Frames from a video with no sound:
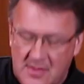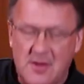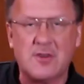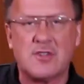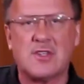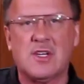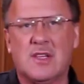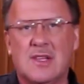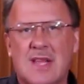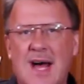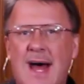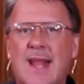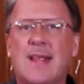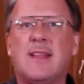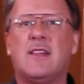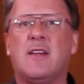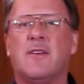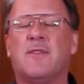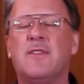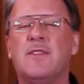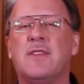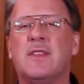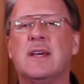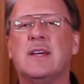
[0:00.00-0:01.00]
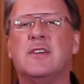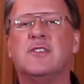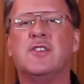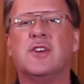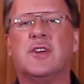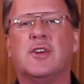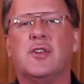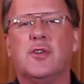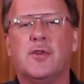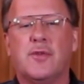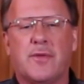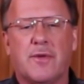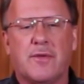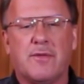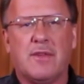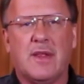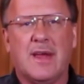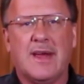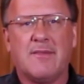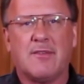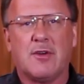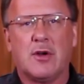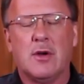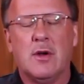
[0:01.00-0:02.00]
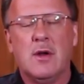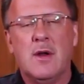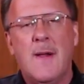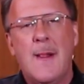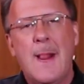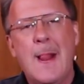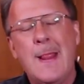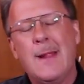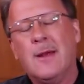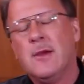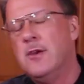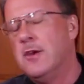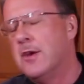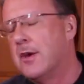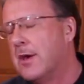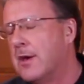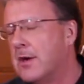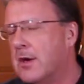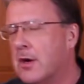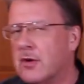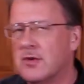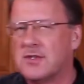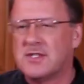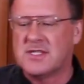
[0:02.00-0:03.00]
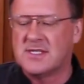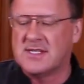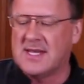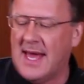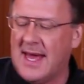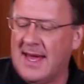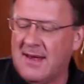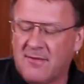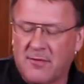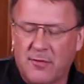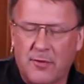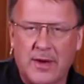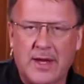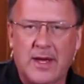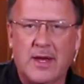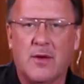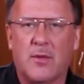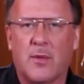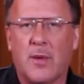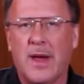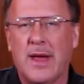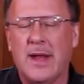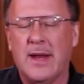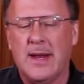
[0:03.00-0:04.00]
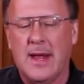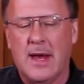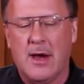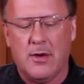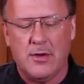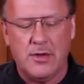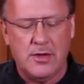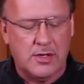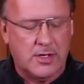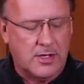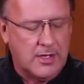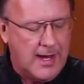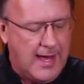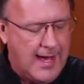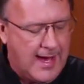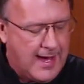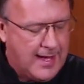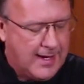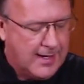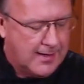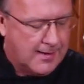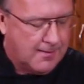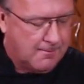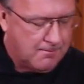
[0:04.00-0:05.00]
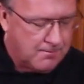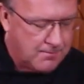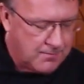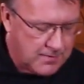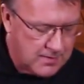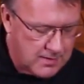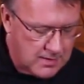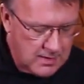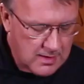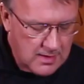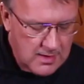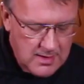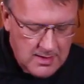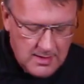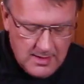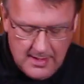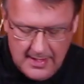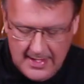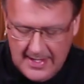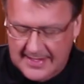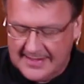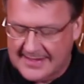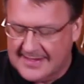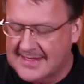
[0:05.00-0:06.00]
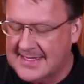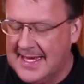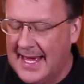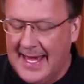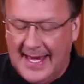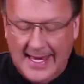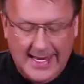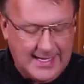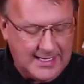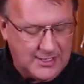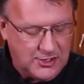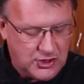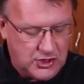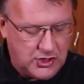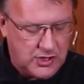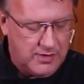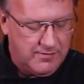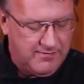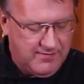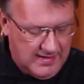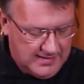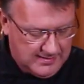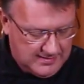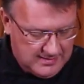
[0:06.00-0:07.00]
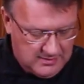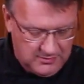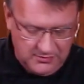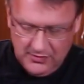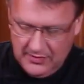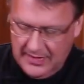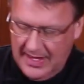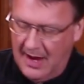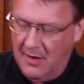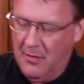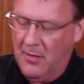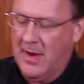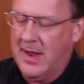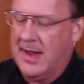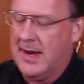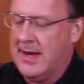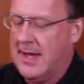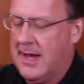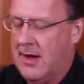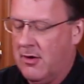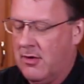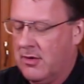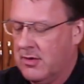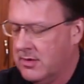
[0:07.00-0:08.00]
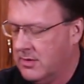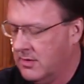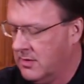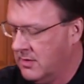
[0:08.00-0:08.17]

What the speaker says: There's a lot of different things you can do for flavor. You can go savory right now. You could add sage. In fact, I'll do that right now